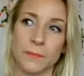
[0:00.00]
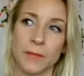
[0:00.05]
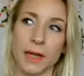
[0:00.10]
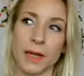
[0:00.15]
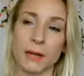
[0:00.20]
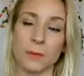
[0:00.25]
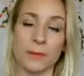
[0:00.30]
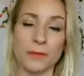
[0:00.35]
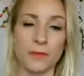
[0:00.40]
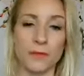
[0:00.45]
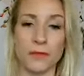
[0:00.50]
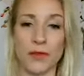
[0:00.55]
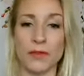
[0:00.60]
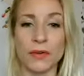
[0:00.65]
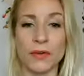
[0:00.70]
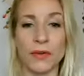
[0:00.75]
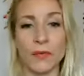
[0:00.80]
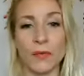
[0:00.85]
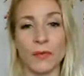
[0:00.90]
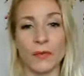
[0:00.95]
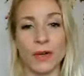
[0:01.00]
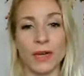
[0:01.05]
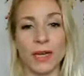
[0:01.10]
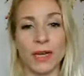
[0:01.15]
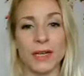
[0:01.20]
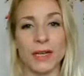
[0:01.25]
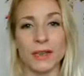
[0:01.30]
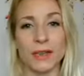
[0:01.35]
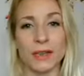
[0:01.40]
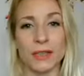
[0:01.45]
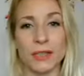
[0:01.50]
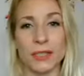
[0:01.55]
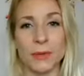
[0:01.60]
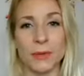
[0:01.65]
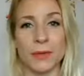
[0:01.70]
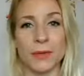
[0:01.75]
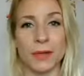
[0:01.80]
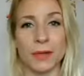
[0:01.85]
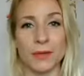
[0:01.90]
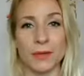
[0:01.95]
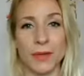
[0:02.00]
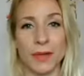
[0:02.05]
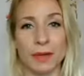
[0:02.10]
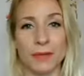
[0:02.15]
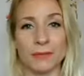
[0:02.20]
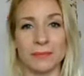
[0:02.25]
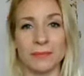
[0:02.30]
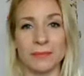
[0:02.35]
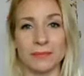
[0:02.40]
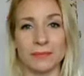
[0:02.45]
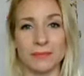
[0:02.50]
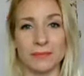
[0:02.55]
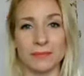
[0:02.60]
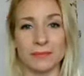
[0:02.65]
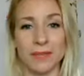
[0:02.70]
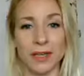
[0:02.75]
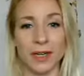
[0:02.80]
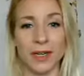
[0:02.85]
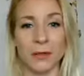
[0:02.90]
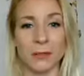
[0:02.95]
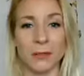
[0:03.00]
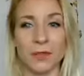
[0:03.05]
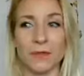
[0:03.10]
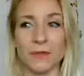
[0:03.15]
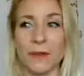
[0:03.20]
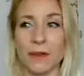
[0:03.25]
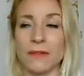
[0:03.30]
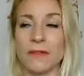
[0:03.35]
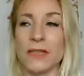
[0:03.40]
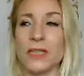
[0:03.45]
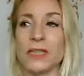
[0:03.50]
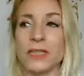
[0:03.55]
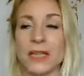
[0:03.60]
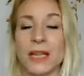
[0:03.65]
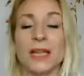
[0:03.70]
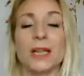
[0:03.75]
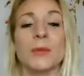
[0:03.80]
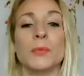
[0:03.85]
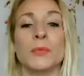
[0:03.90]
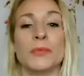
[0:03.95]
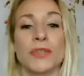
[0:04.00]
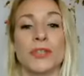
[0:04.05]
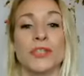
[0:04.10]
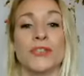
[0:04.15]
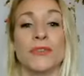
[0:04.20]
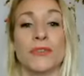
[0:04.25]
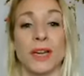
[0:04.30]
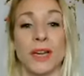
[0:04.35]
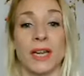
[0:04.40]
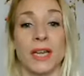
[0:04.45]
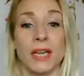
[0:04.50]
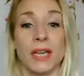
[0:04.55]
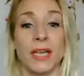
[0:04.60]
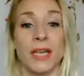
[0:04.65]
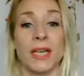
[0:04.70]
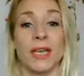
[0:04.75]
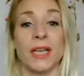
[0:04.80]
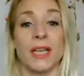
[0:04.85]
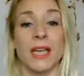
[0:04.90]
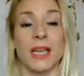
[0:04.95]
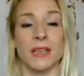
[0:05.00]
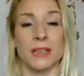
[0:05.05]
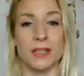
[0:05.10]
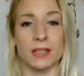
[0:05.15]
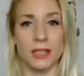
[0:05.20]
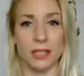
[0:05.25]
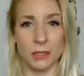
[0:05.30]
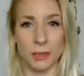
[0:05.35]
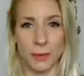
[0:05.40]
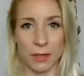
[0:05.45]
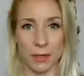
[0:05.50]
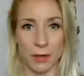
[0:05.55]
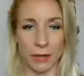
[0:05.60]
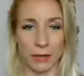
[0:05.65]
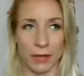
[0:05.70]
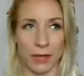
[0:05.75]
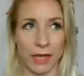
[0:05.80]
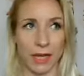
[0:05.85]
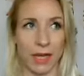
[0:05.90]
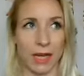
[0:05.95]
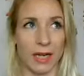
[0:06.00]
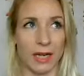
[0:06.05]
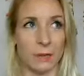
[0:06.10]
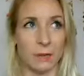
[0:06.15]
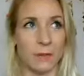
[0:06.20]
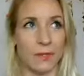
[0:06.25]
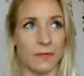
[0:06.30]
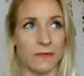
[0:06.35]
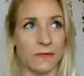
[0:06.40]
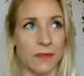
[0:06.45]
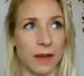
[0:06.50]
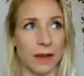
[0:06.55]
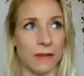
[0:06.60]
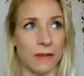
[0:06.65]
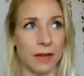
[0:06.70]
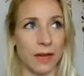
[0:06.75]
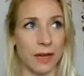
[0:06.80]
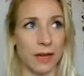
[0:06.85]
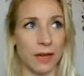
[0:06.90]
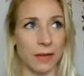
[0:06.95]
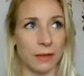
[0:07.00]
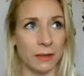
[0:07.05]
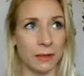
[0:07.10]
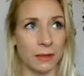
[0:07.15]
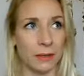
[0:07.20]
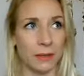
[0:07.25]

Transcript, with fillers: and it was very freeing in the doing of it. And it was very celebratory in the doing of it. And it was very,